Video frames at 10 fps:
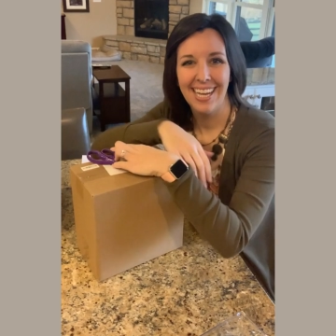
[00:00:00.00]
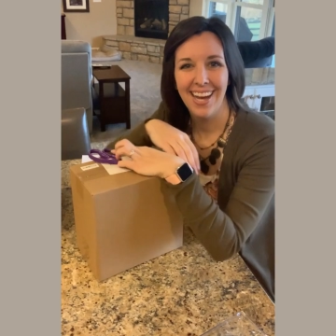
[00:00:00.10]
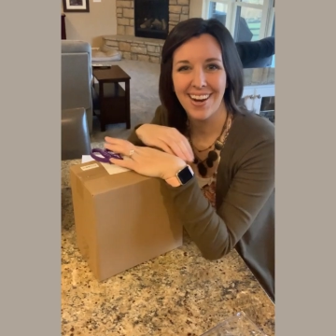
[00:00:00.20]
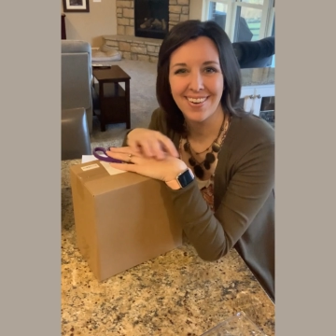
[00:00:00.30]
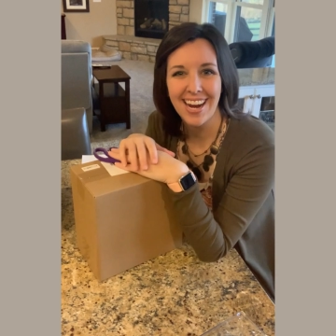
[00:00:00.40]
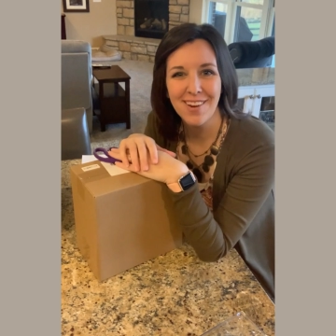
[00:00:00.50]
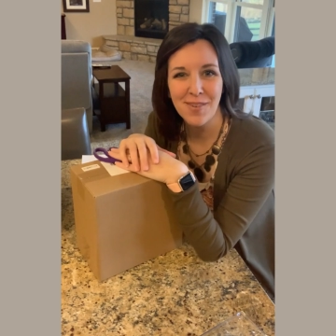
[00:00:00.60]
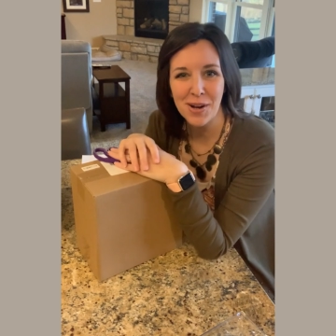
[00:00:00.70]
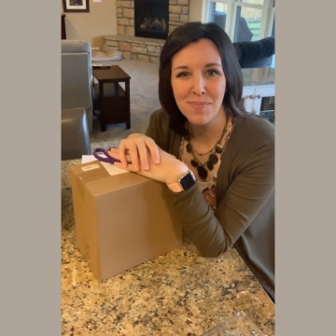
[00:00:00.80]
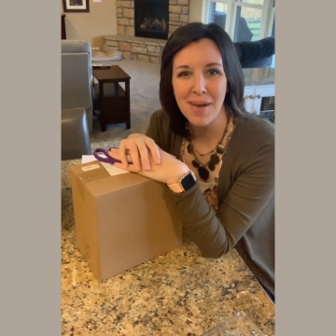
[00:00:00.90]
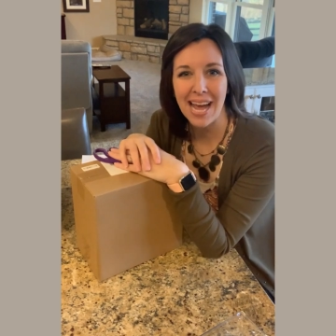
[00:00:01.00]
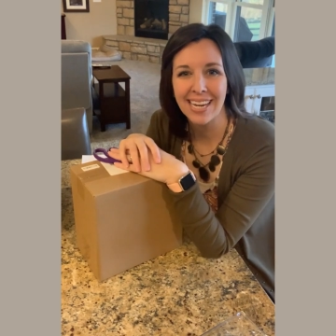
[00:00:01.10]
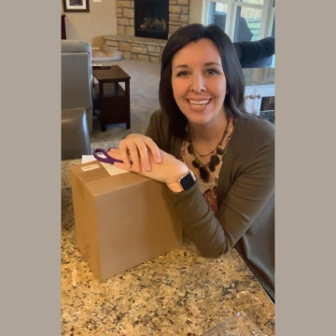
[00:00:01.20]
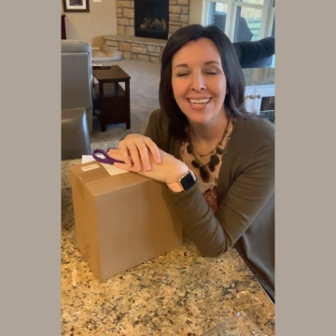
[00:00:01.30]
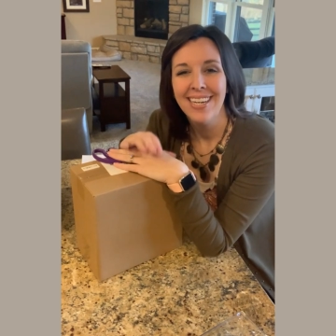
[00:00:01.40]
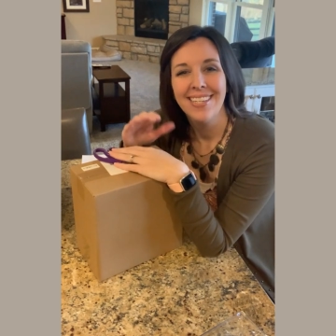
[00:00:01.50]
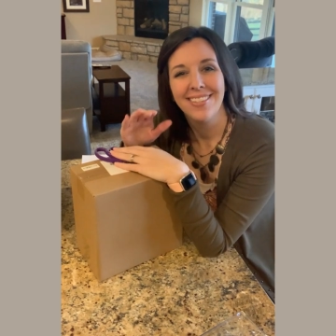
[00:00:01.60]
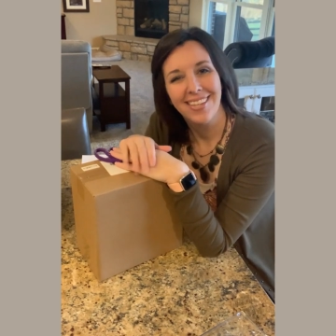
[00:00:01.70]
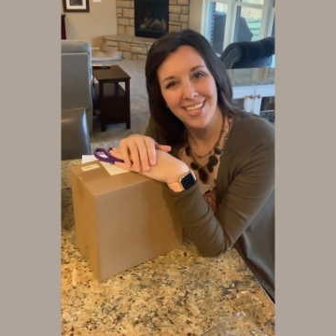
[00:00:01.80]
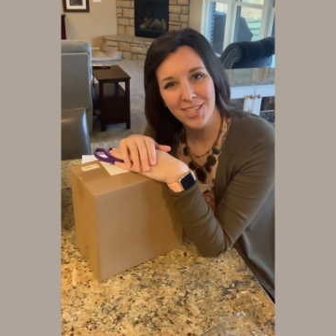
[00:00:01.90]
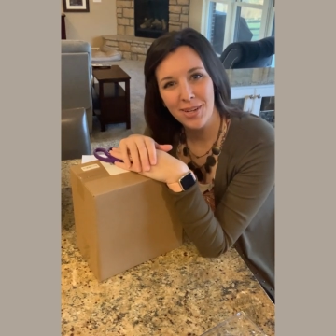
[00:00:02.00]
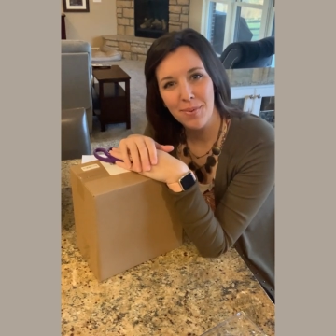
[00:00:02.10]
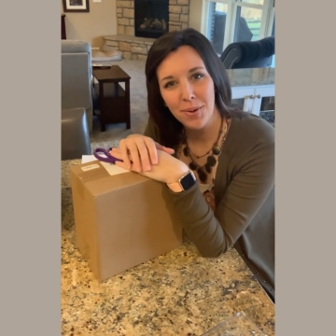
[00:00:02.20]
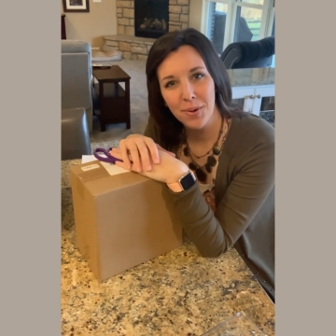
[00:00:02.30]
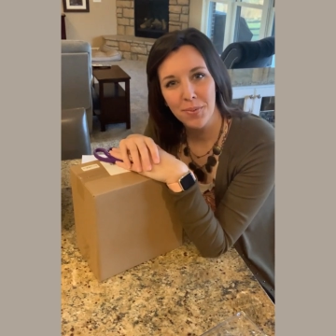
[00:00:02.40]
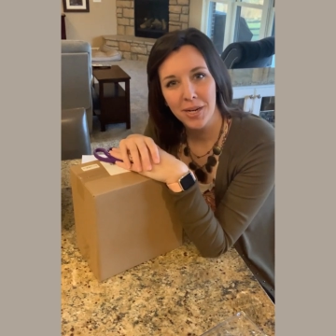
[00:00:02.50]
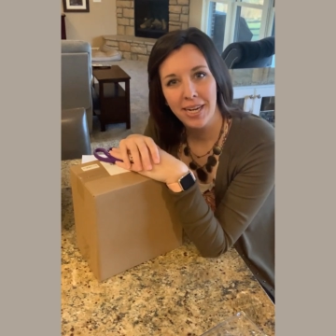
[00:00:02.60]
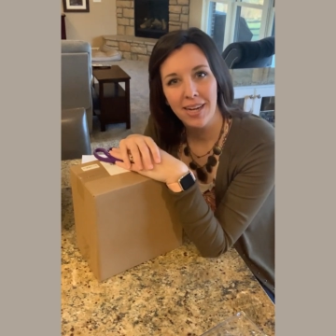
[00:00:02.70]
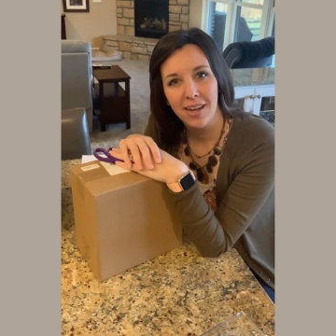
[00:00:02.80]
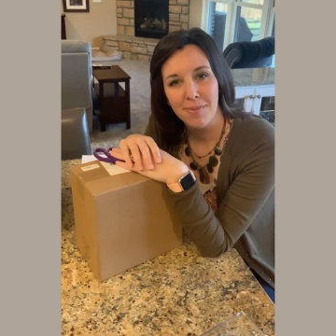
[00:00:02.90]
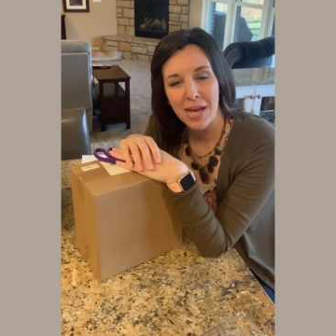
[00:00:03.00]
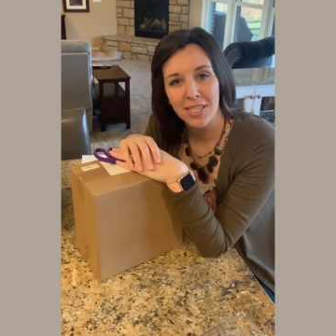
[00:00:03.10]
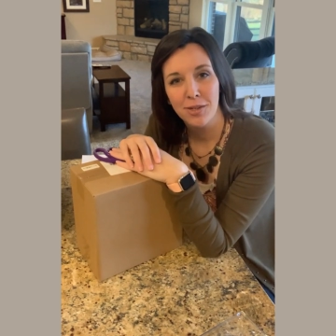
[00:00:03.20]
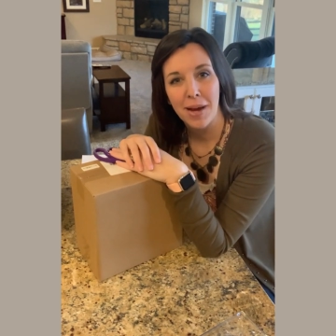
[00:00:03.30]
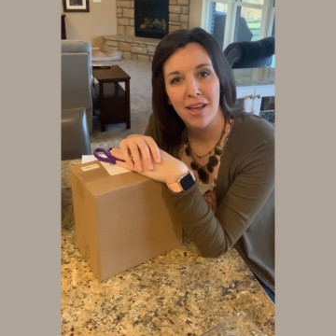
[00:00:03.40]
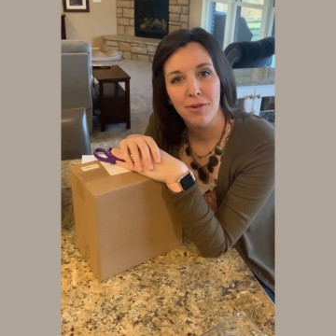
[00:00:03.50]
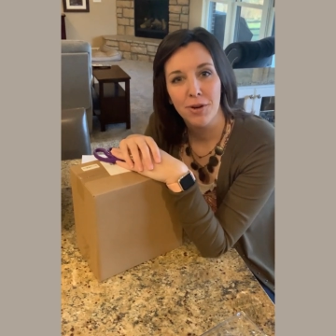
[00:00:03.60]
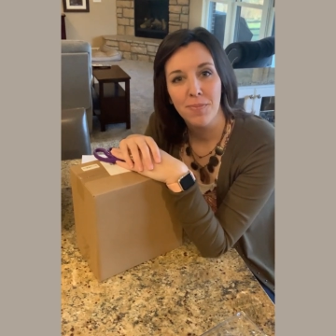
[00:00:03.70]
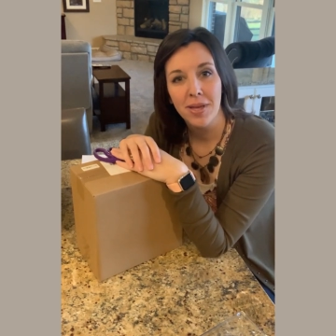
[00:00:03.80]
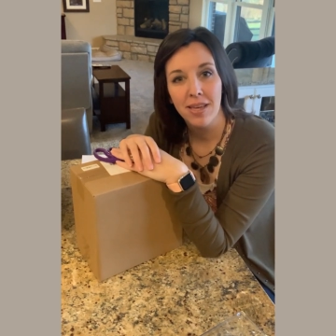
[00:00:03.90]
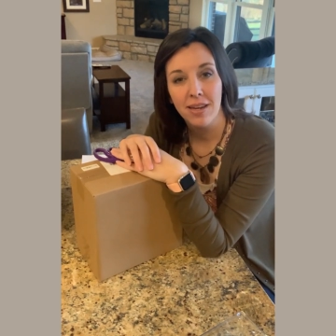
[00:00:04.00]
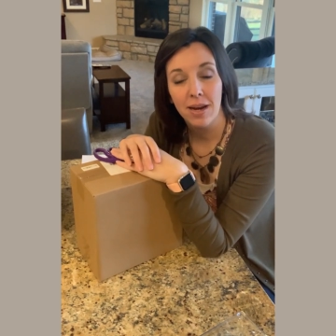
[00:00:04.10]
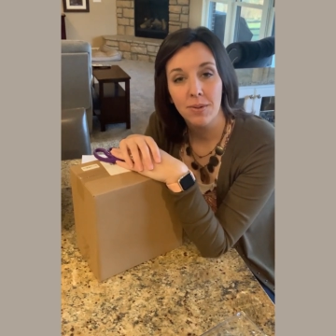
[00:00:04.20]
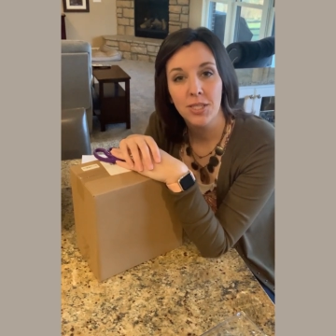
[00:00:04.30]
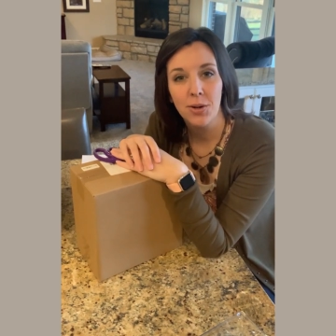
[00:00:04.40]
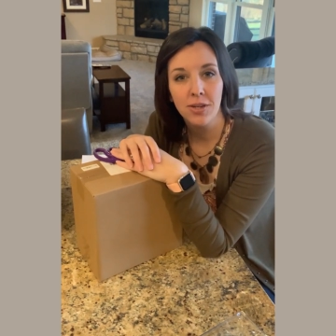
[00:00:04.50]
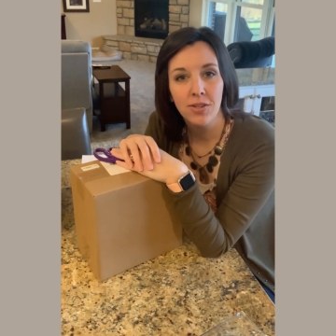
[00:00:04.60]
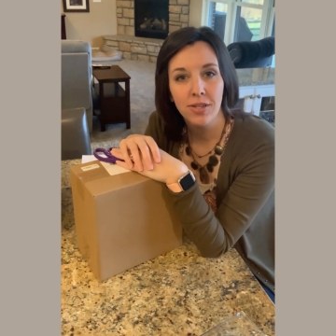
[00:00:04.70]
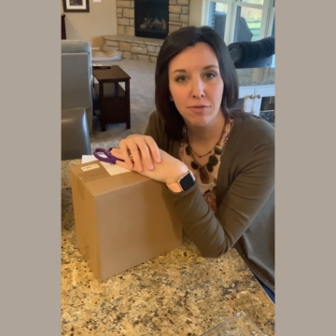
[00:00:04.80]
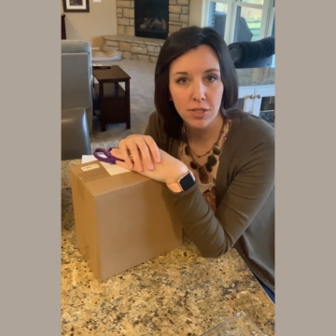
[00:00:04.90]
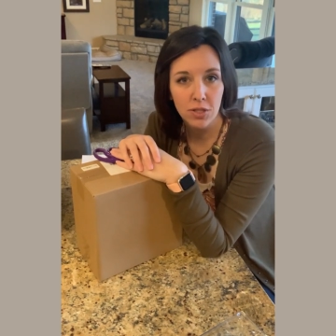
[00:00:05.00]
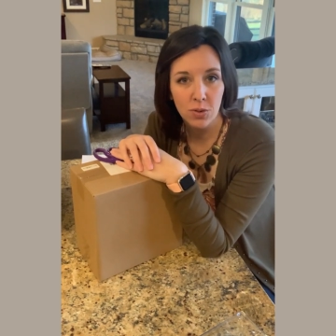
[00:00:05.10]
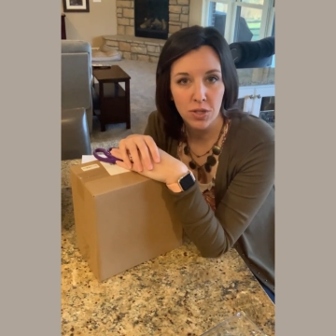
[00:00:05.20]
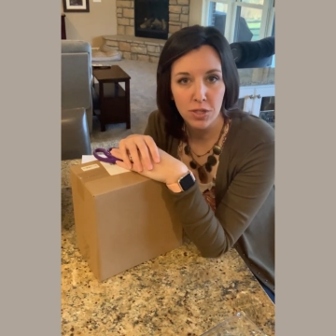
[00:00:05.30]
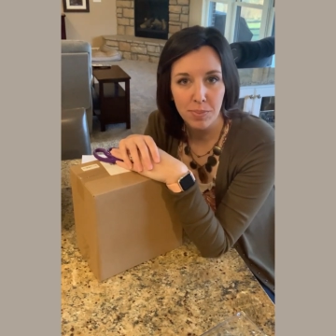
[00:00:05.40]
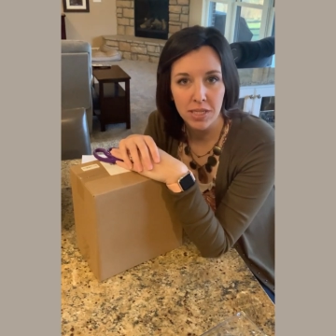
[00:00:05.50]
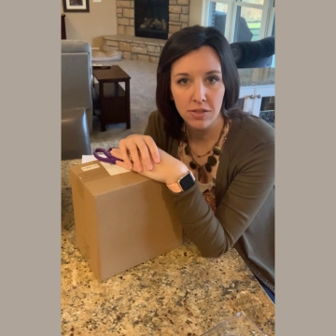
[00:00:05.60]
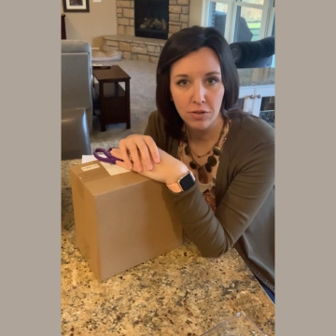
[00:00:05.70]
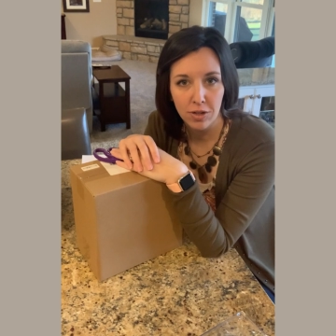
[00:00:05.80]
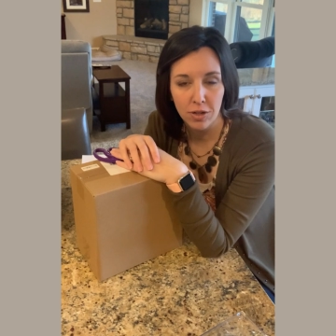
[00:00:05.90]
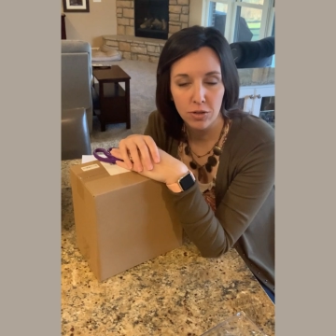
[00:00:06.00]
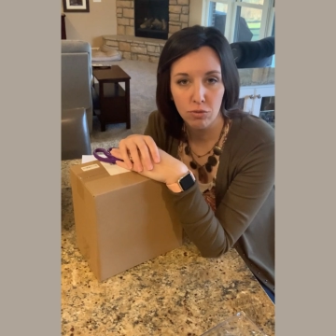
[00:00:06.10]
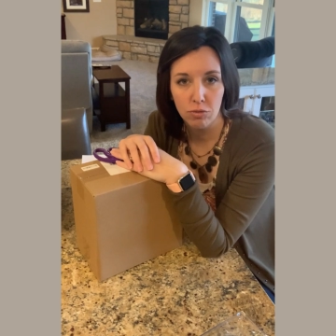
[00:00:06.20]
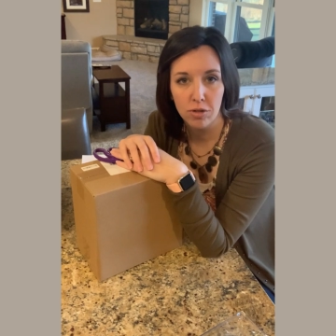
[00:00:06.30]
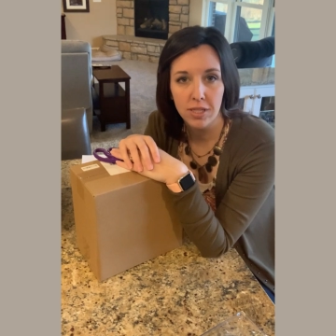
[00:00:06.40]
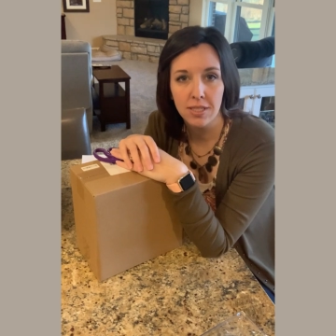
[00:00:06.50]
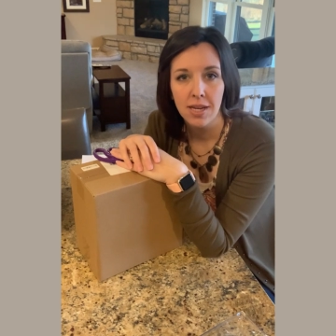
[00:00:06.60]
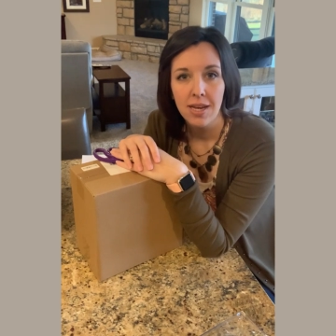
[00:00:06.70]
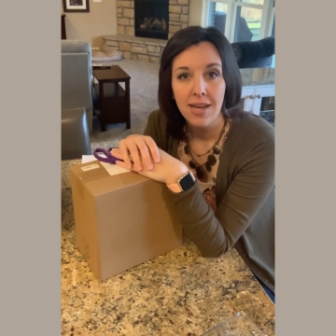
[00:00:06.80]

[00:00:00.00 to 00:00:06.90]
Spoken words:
All right, welcome back. So yesterday we were working on master bathroom and I was showing you different storage bins for drawers.